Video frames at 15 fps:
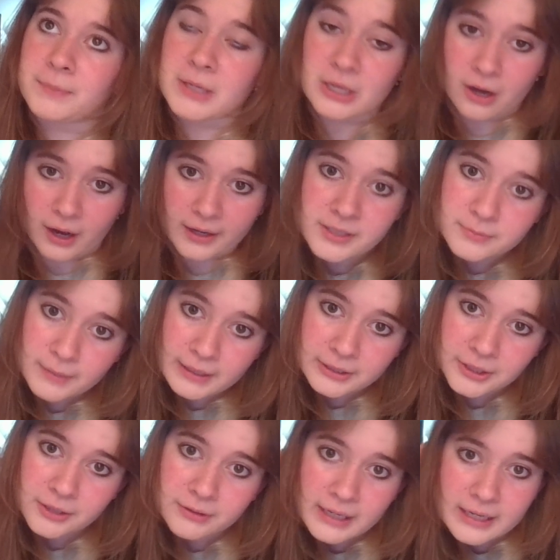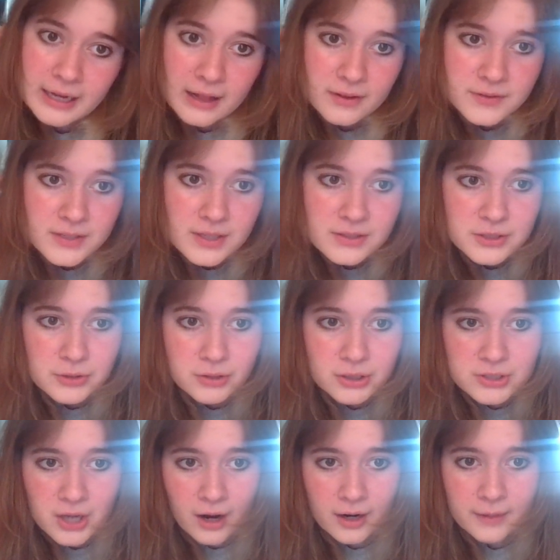beyond microarray analysis, you
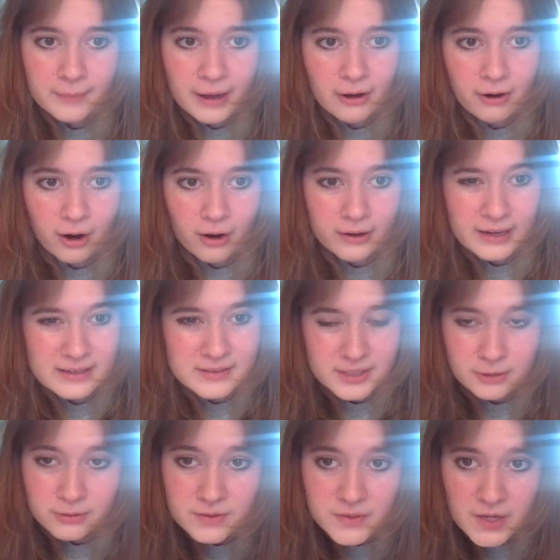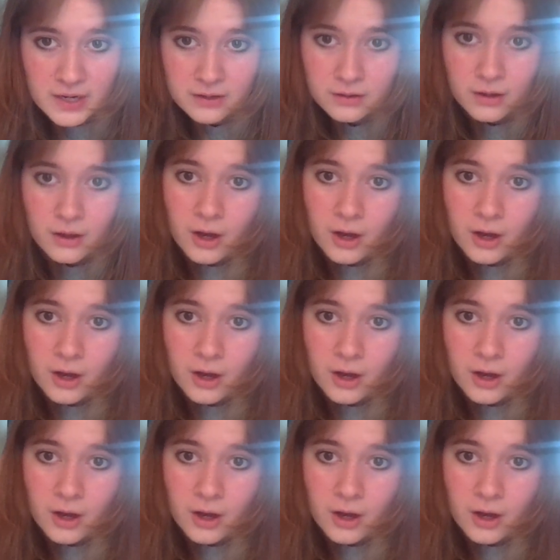could talk about RNA sequencing.